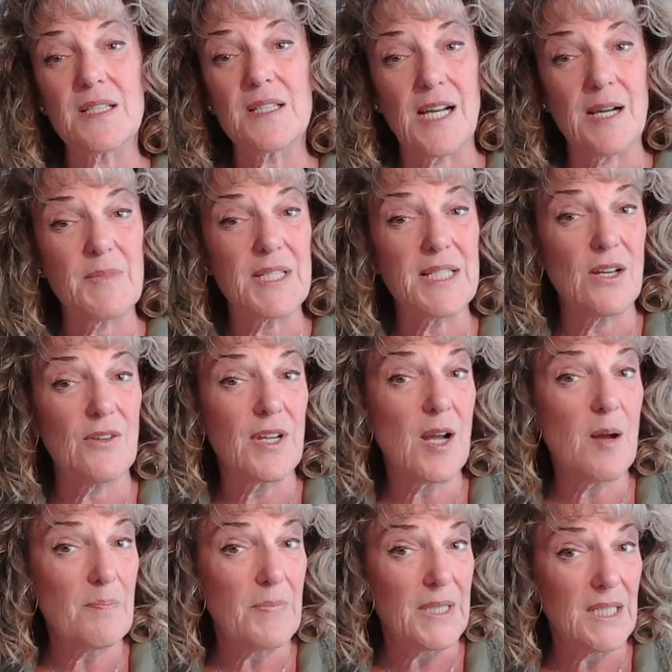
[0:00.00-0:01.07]
it's time to sell the
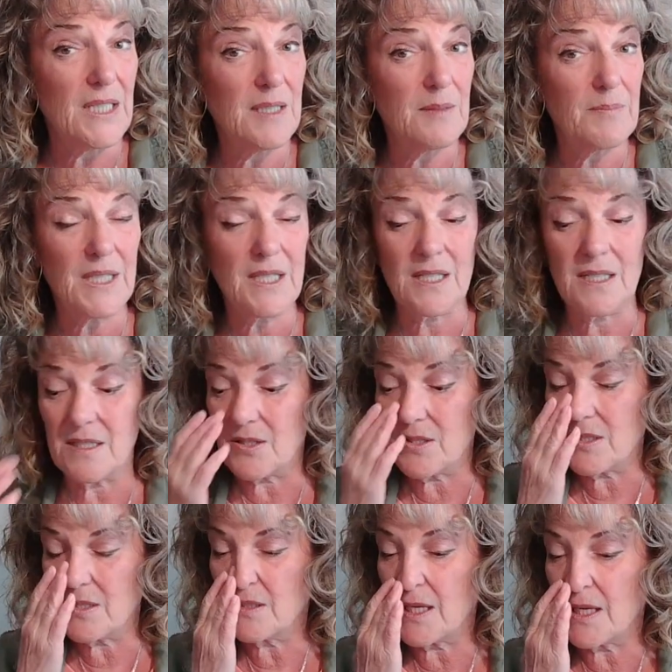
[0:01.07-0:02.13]
company,
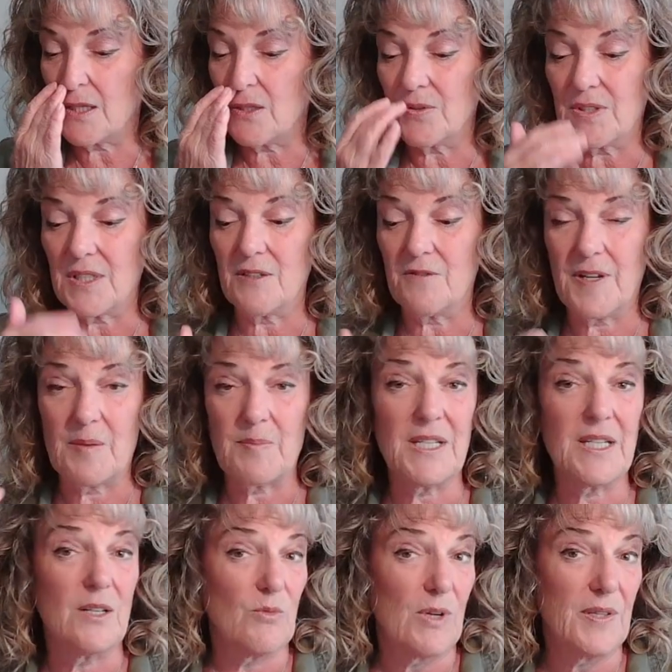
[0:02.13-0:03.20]
because I don't think
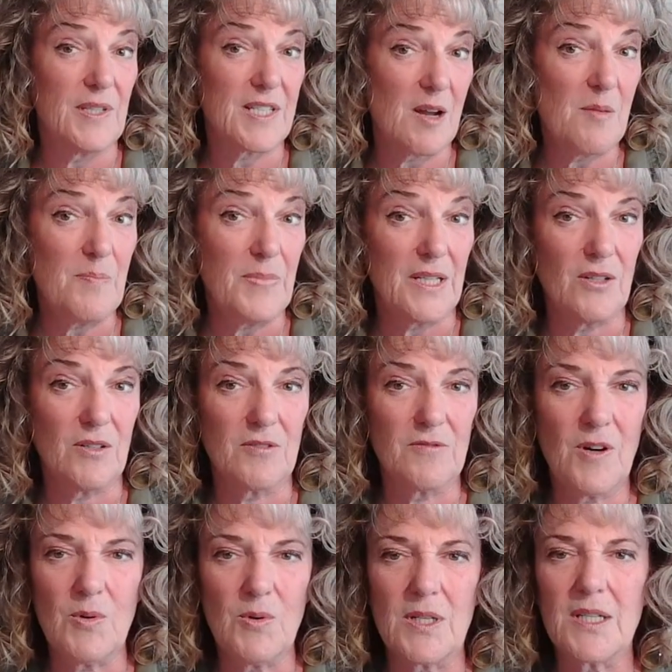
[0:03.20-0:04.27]
family can run this company going
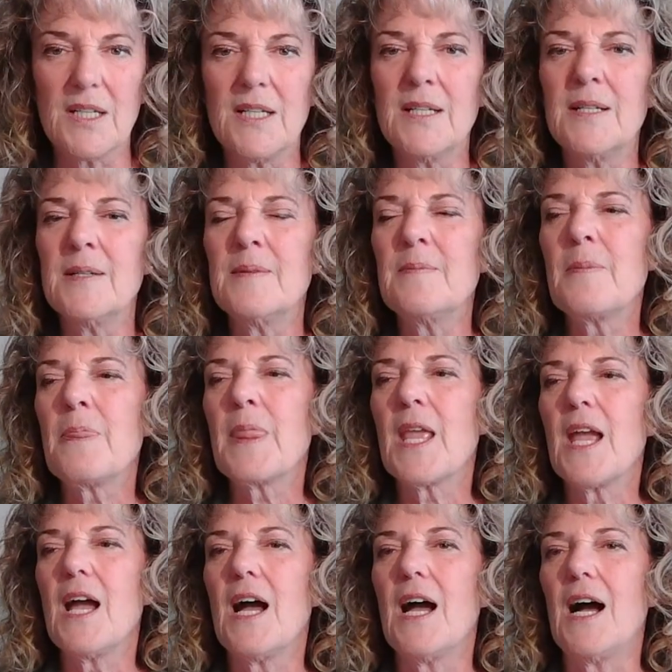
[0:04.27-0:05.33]
forward.
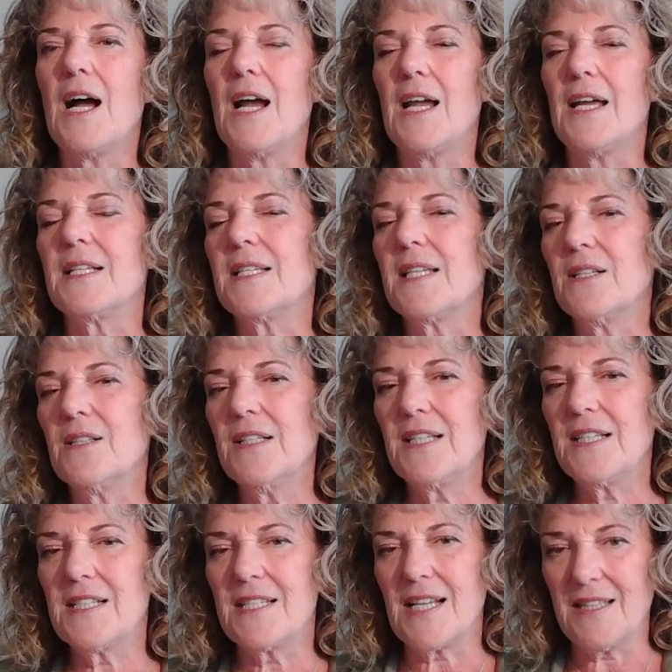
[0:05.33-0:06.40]
Until
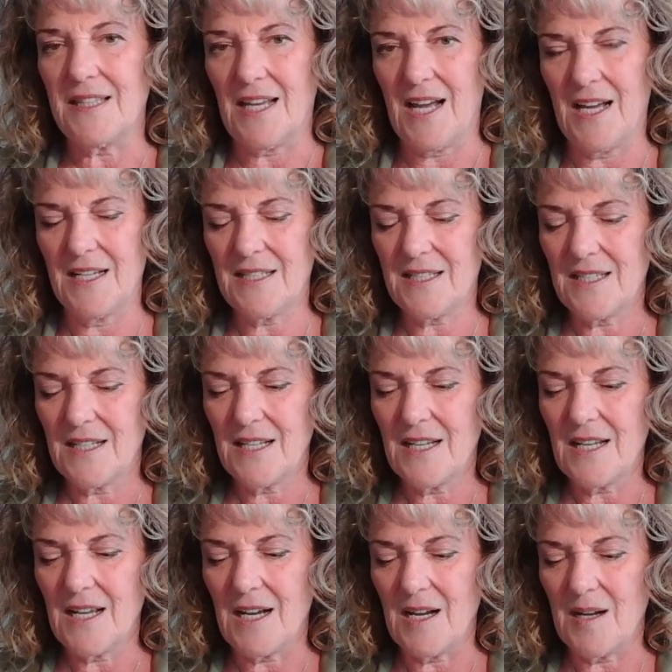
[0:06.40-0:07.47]
he said
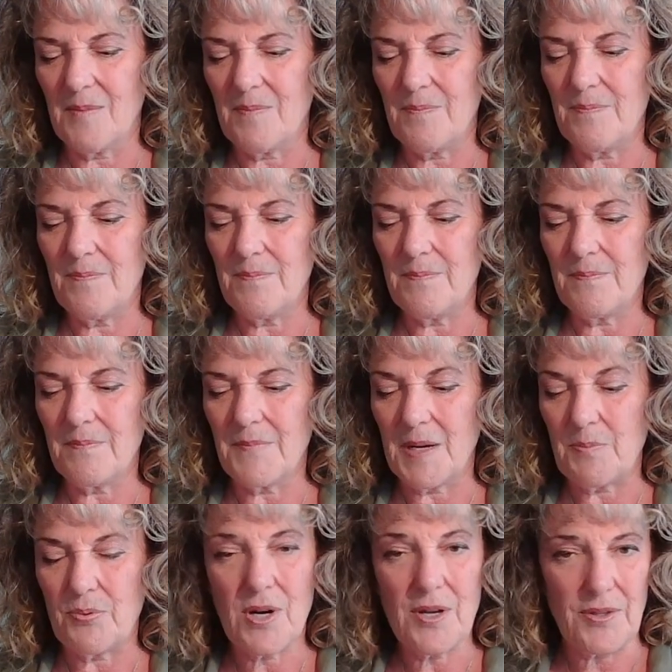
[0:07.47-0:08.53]
that, my
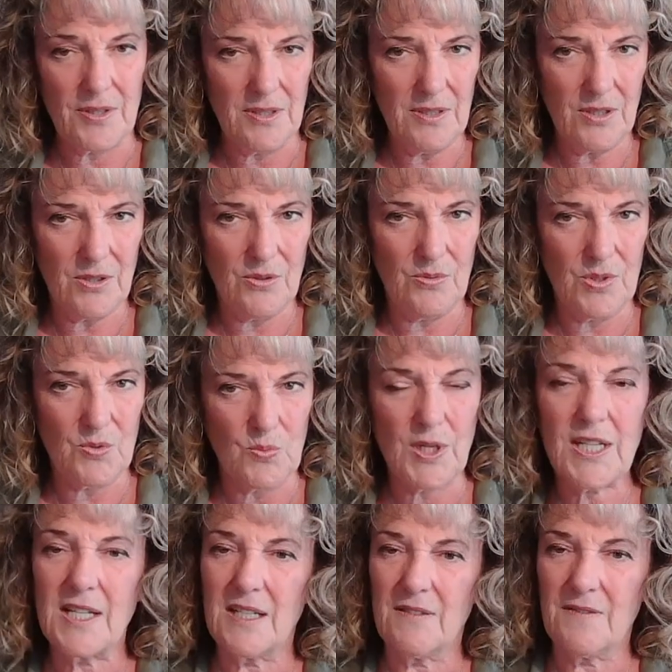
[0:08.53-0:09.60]
brother, who was
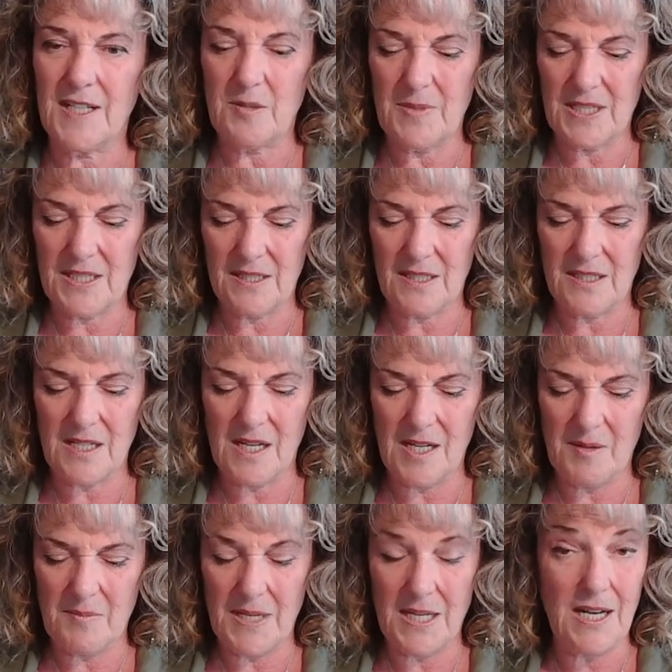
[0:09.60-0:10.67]
working at Vitamix at the
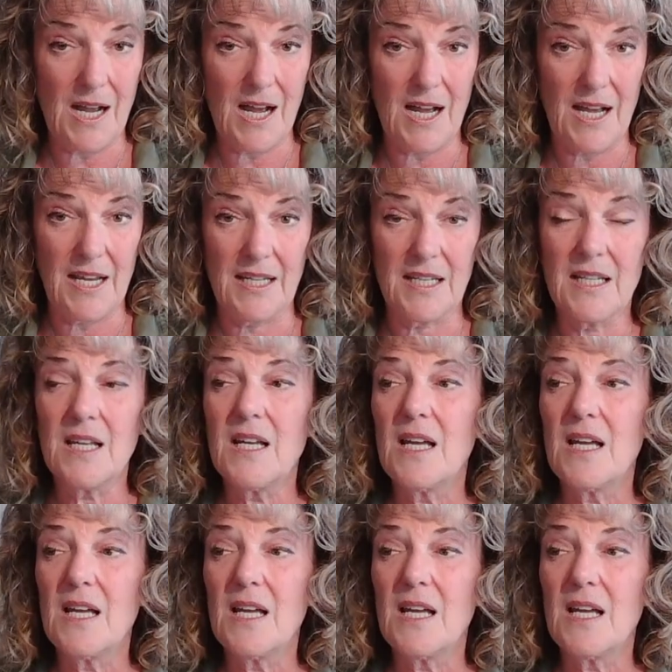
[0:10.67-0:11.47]
time, and I